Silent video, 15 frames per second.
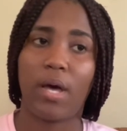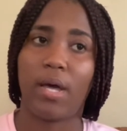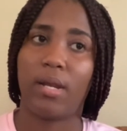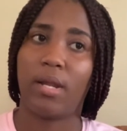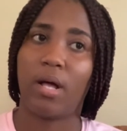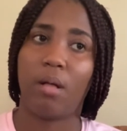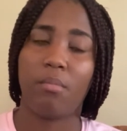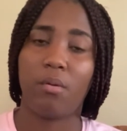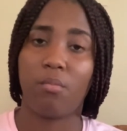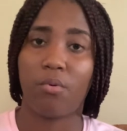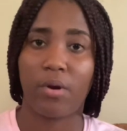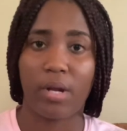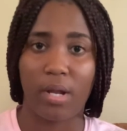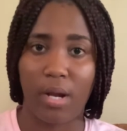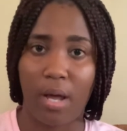and I'll be more
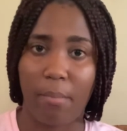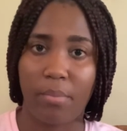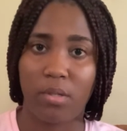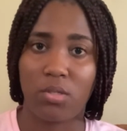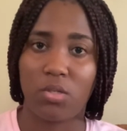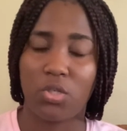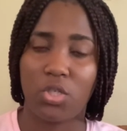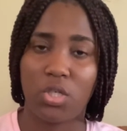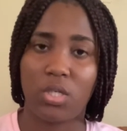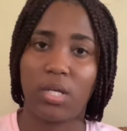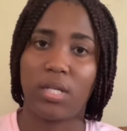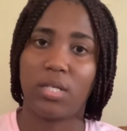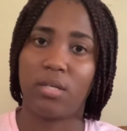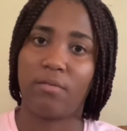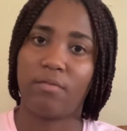than happy to share
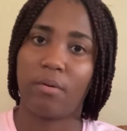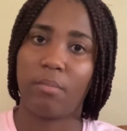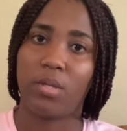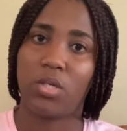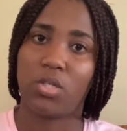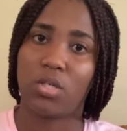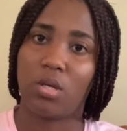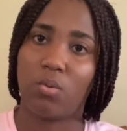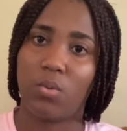that information.